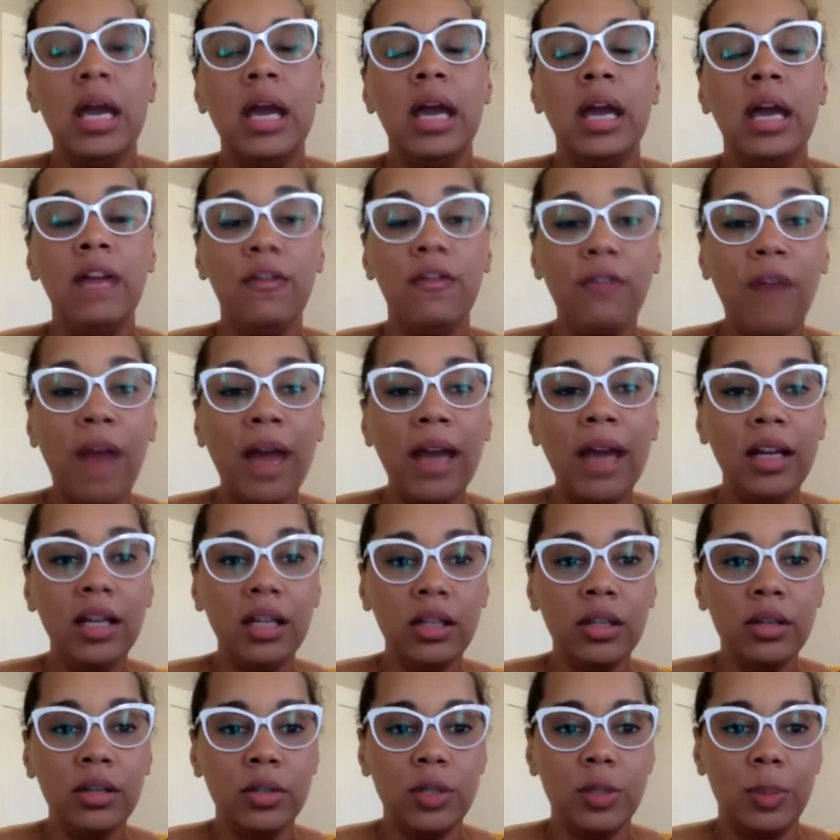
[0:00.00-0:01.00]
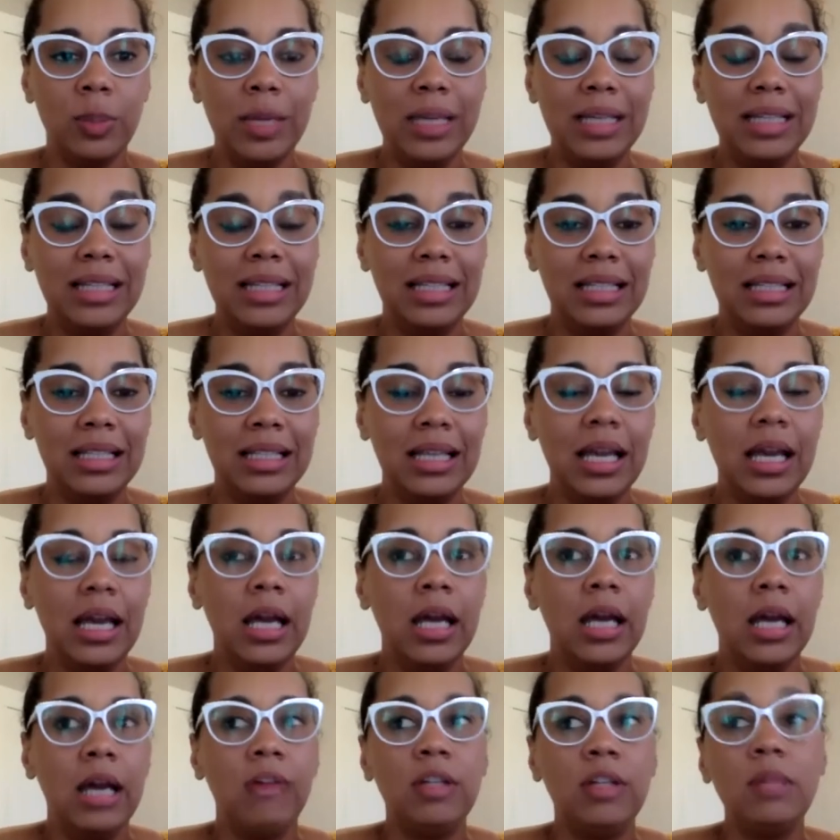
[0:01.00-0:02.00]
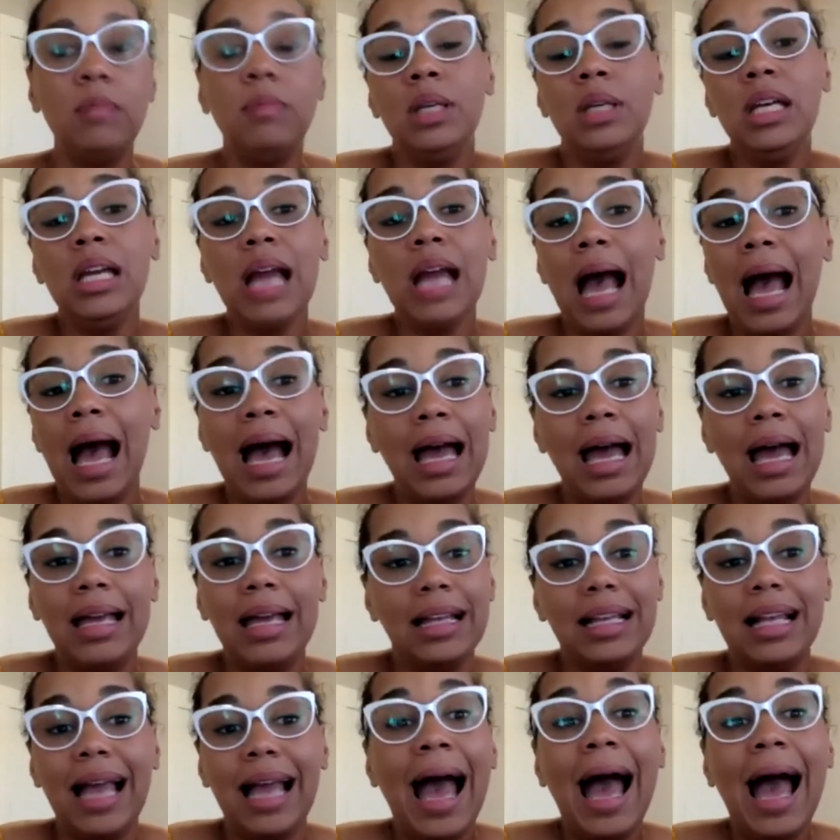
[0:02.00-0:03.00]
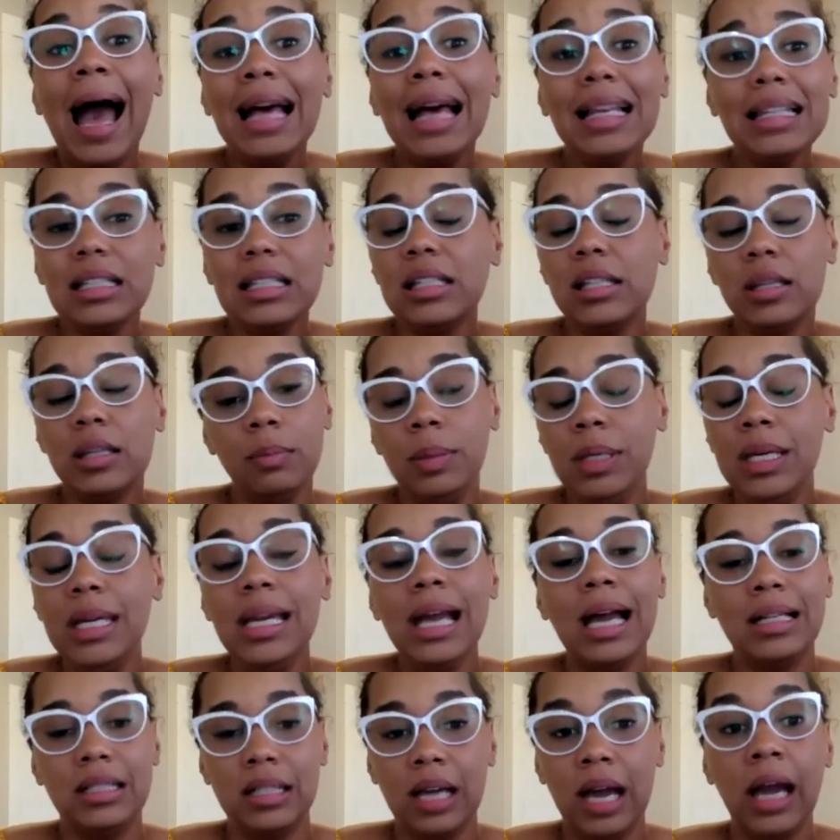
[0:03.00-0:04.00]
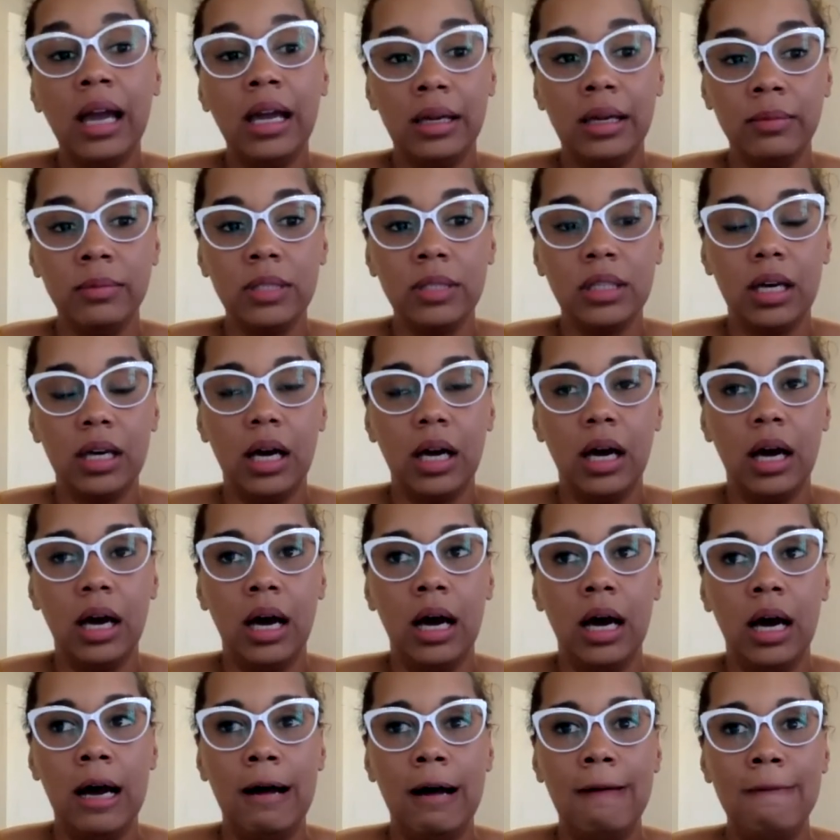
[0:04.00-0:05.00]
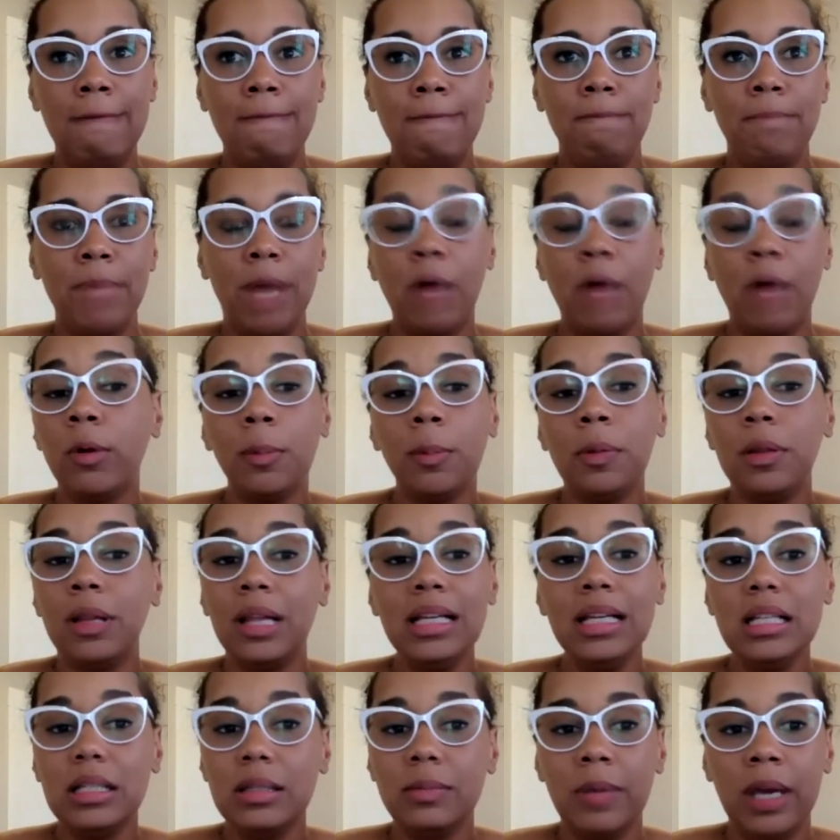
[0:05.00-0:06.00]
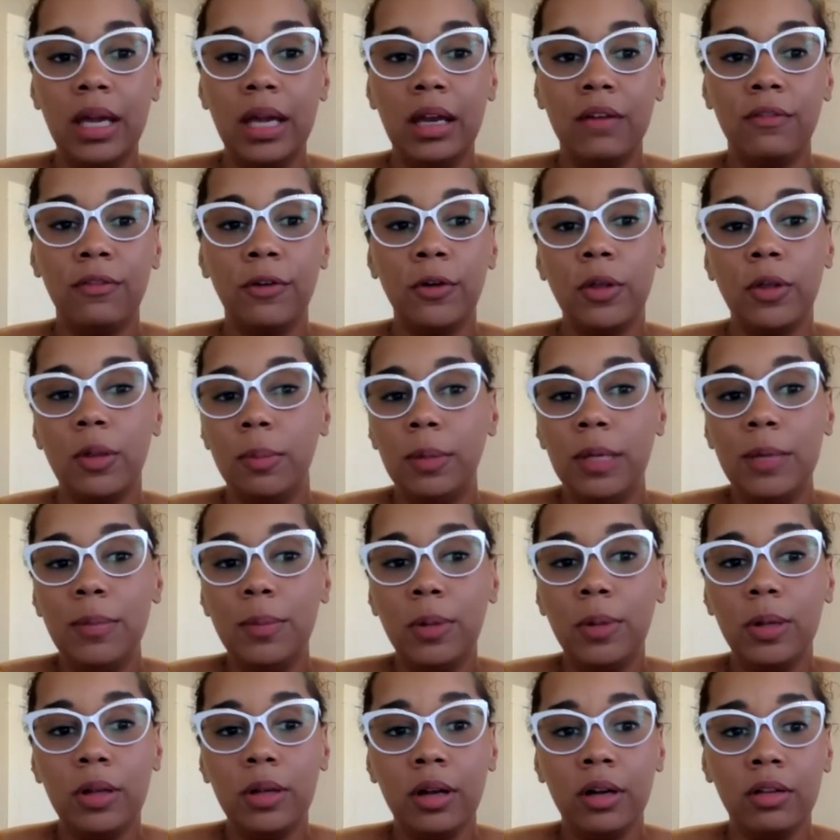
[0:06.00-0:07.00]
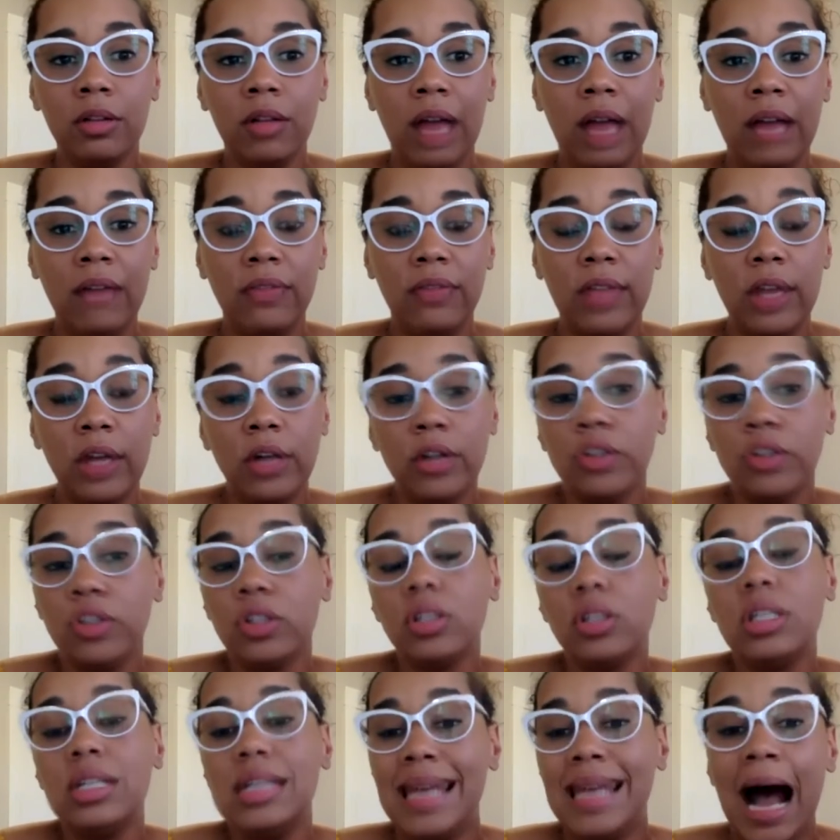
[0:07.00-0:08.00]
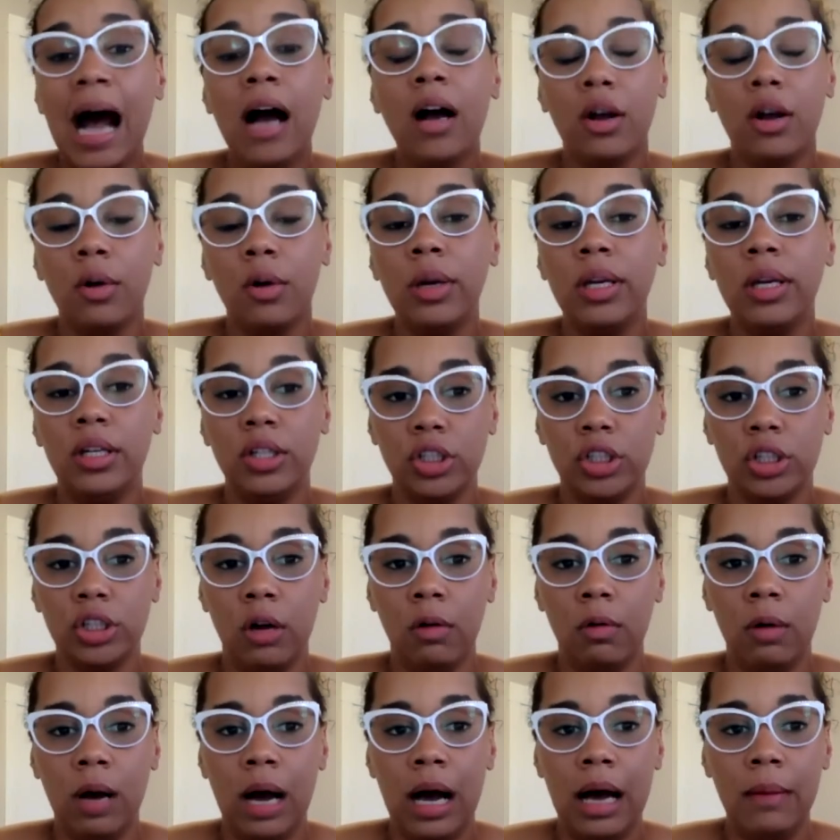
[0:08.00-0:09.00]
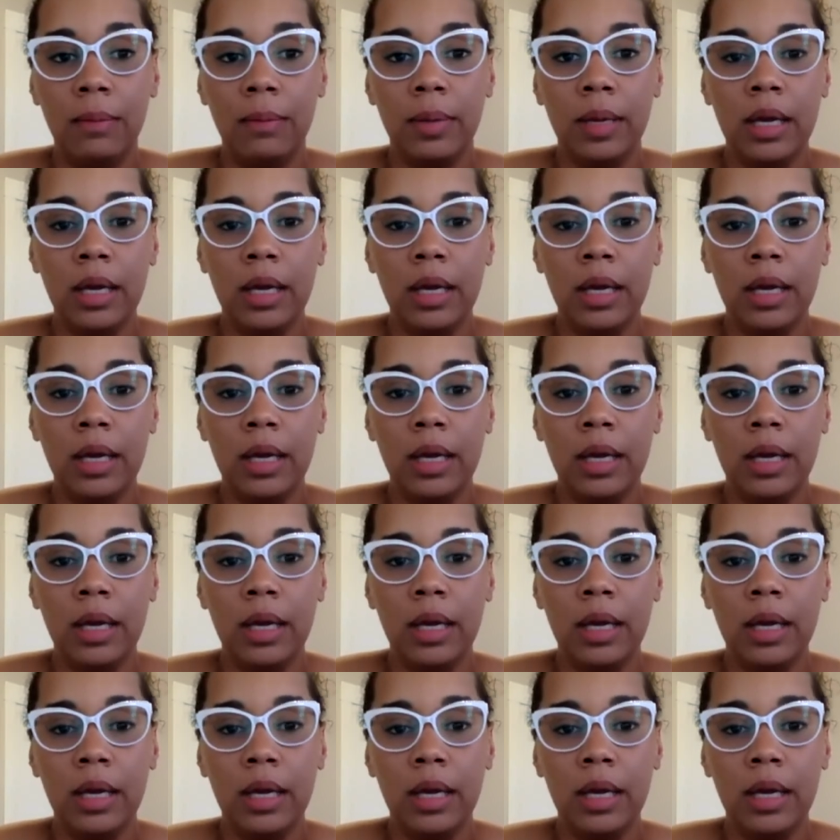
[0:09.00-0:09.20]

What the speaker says: And finding those spaces, to me, has to be at times a replacement for the people in our life that are just not going to show up.